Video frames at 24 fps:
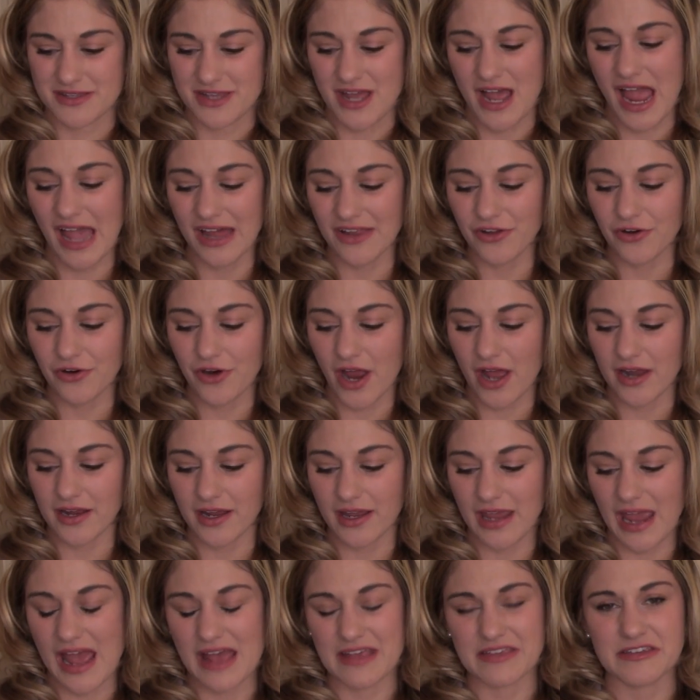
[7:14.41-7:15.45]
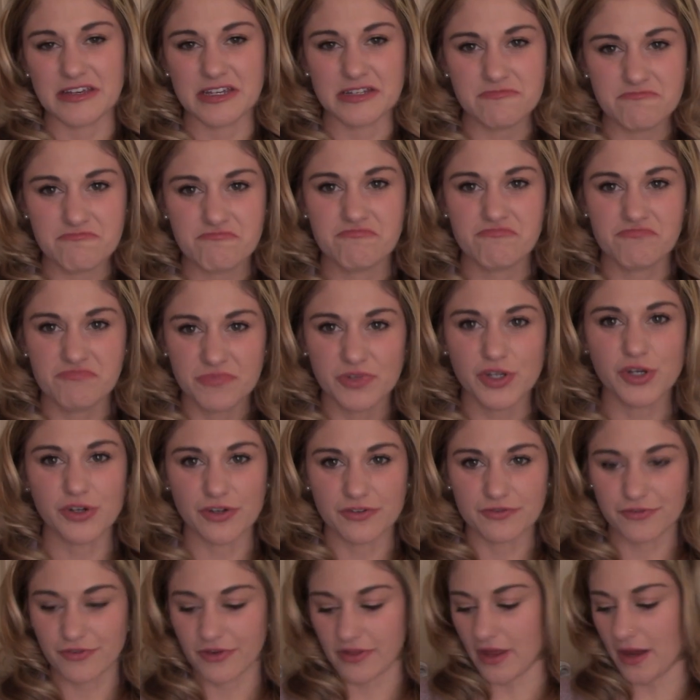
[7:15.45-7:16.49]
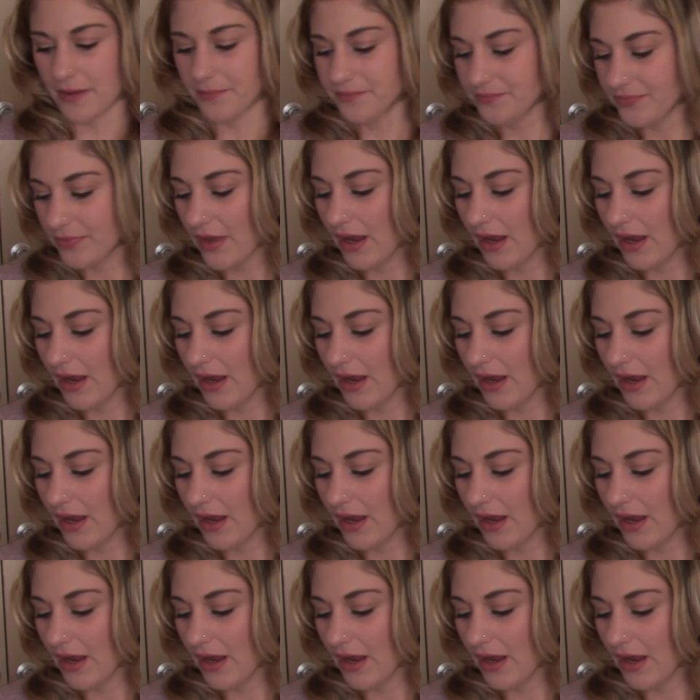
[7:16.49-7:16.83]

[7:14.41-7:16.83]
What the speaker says: The hyaluronic acid, good for them.